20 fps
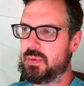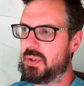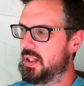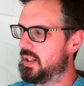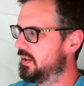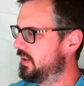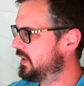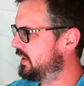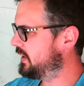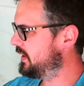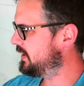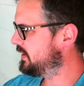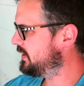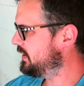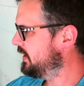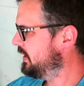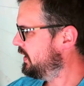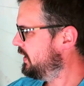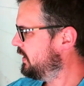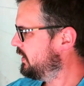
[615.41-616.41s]
We got Lincoln's
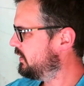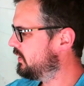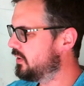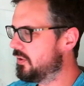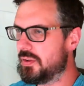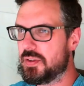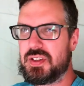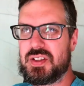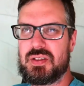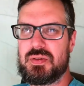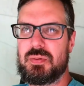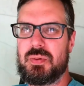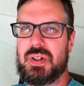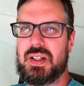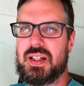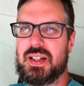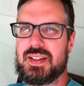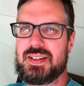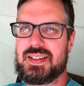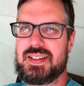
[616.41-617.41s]
little swing and